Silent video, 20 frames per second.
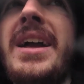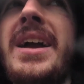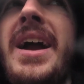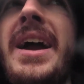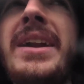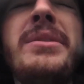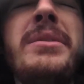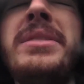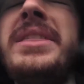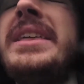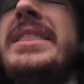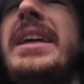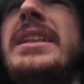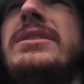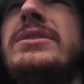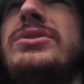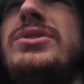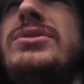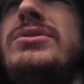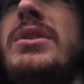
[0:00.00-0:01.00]
I don't think
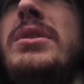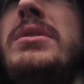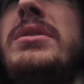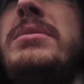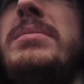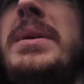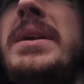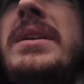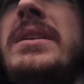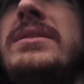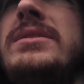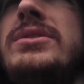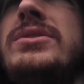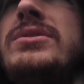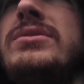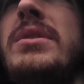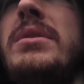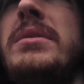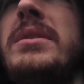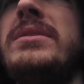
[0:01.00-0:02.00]
that's a stroke because a
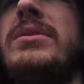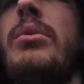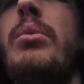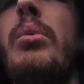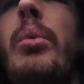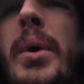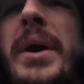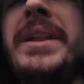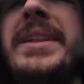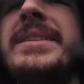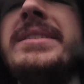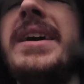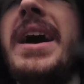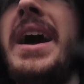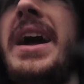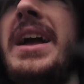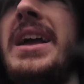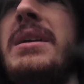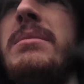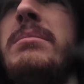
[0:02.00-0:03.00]
stroke is a one
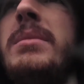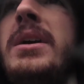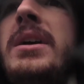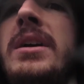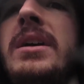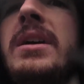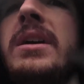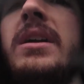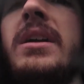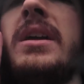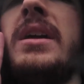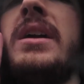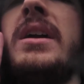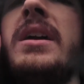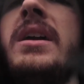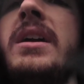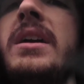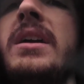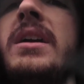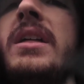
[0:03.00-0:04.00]
time
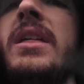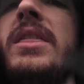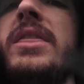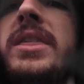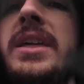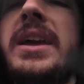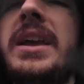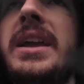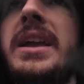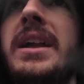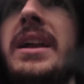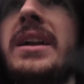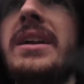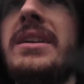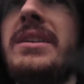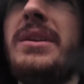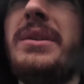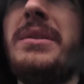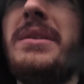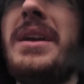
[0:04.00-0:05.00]
thing.
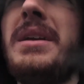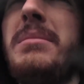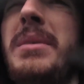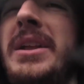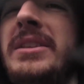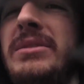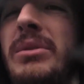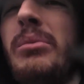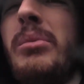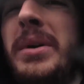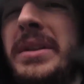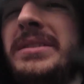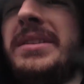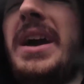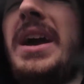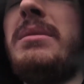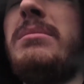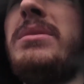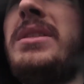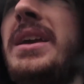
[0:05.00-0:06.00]
You know what I mean? It's a one
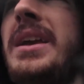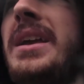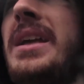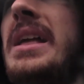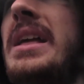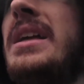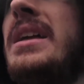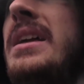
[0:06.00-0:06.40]
time thing.